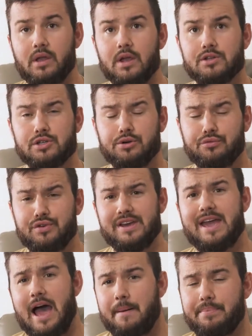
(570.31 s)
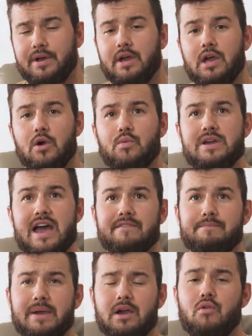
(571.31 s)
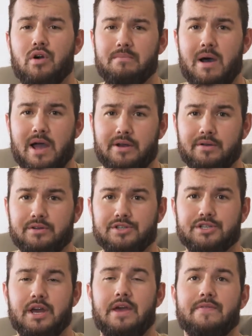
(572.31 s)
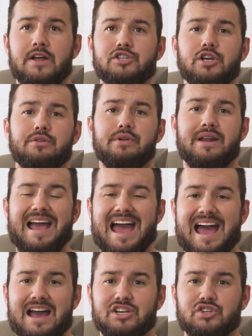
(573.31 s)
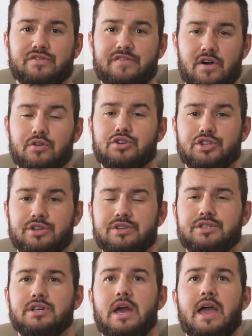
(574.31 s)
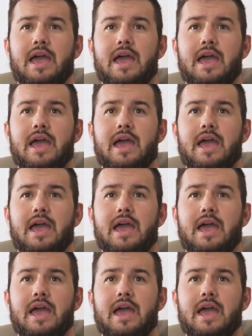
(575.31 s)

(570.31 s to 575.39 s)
And so to recap, we have Bitcoin miners that generate hash functions